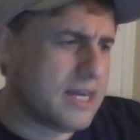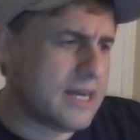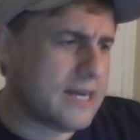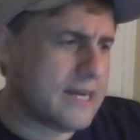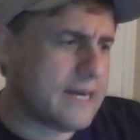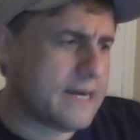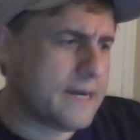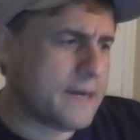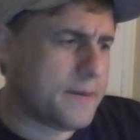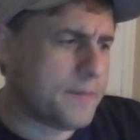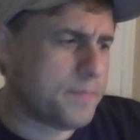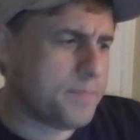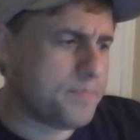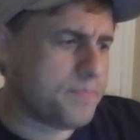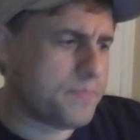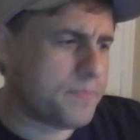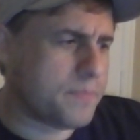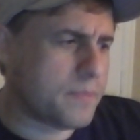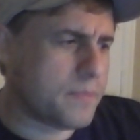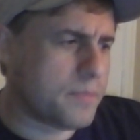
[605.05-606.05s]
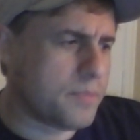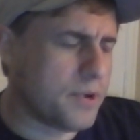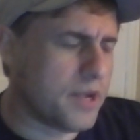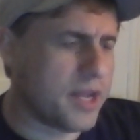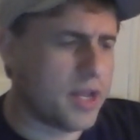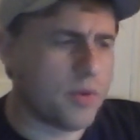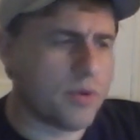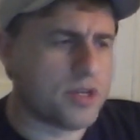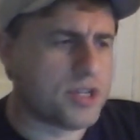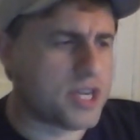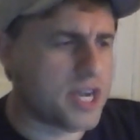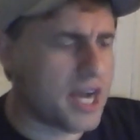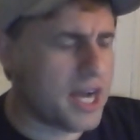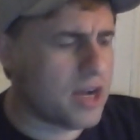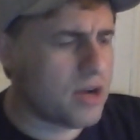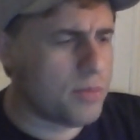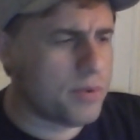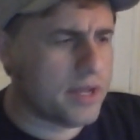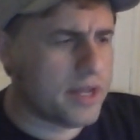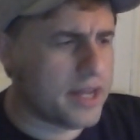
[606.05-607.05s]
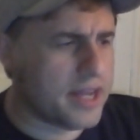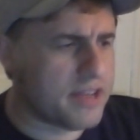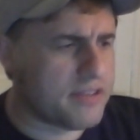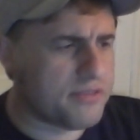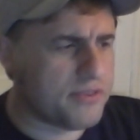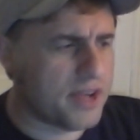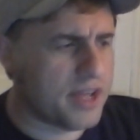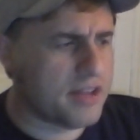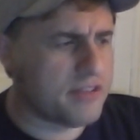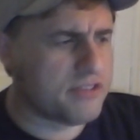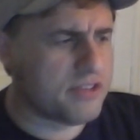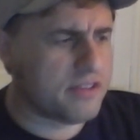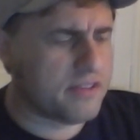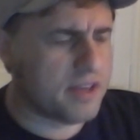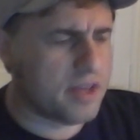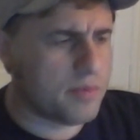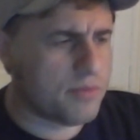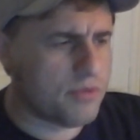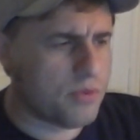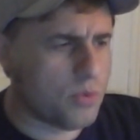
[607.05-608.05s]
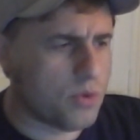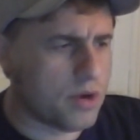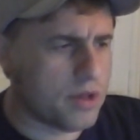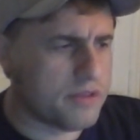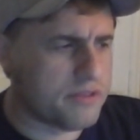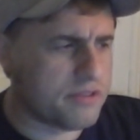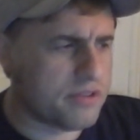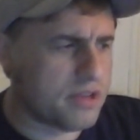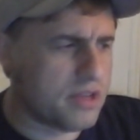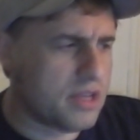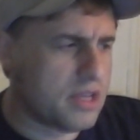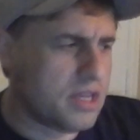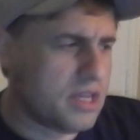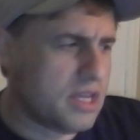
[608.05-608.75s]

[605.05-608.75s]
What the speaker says: But anyway, Chicago would be a nice fantasy team for once.